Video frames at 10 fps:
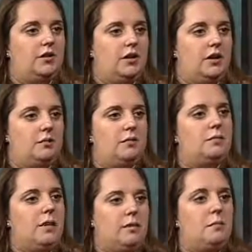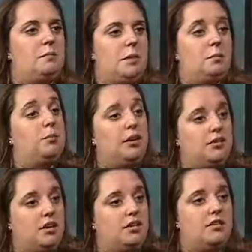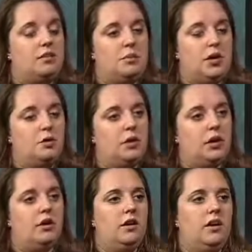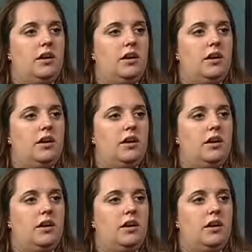It's a bracelet that somebody can wear,